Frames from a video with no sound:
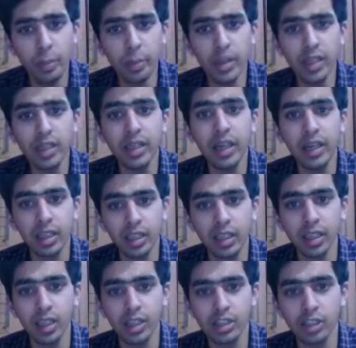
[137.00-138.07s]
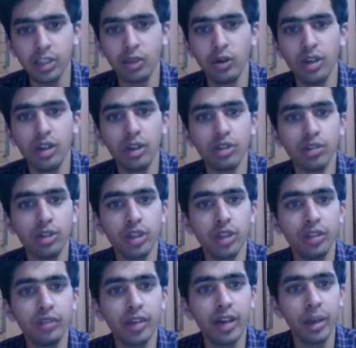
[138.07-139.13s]
being categorized according to their
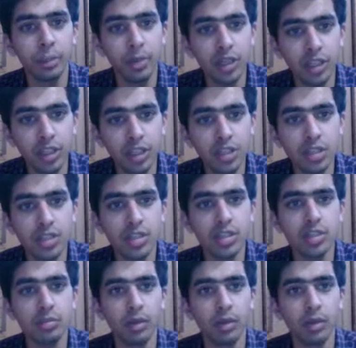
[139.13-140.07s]
different applications,